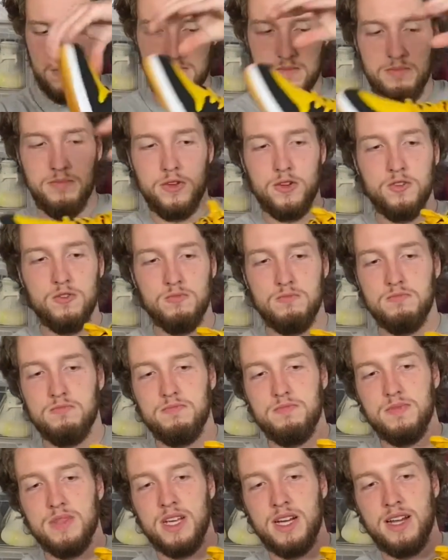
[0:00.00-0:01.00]
Boom,
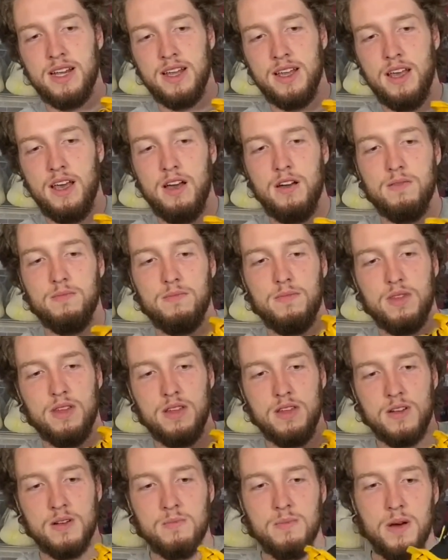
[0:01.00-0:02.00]
there you go.
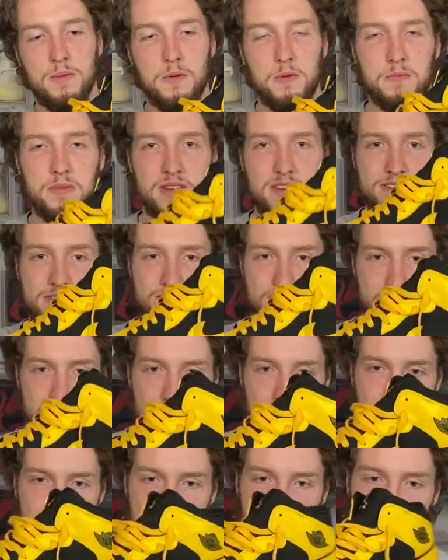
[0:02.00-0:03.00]
Your bumblebees right
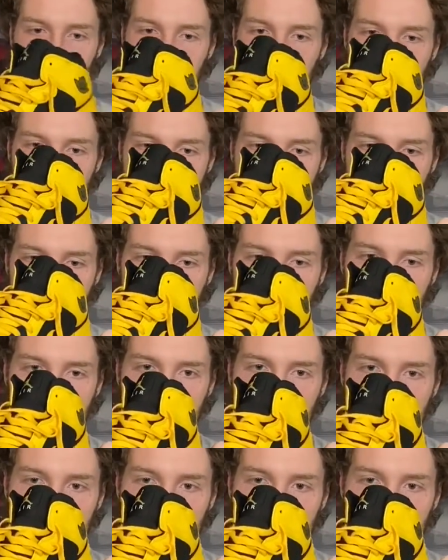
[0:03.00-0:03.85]
there, black and yellow.